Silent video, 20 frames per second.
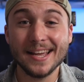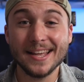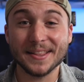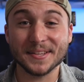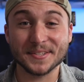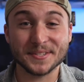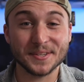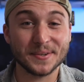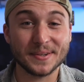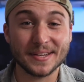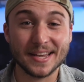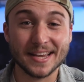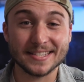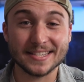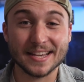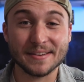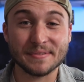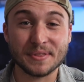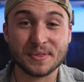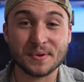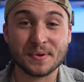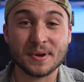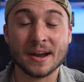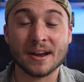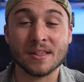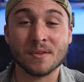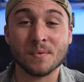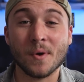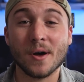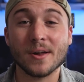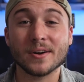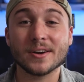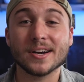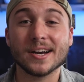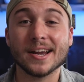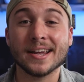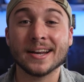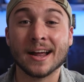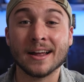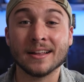the Sony a7 III out of the water,
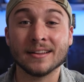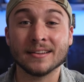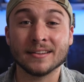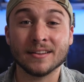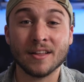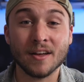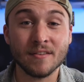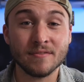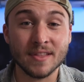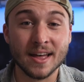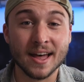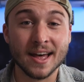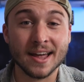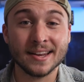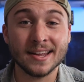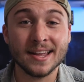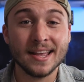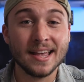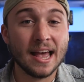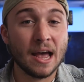and I love that.